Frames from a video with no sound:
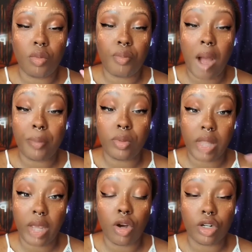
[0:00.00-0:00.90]

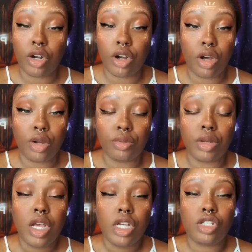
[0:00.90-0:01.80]
populate on her own.
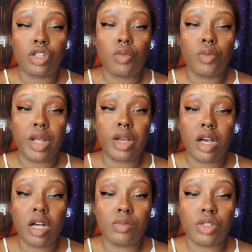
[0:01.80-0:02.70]
So when it
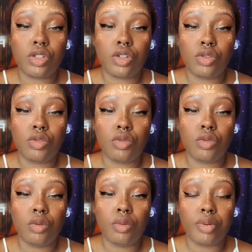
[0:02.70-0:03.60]
comes
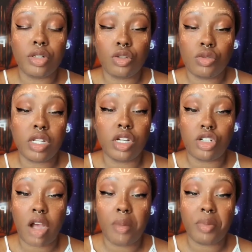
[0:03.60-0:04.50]
to producing a
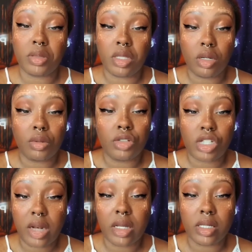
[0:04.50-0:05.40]
child
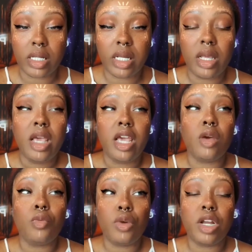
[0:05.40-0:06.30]
parthenogenically, it would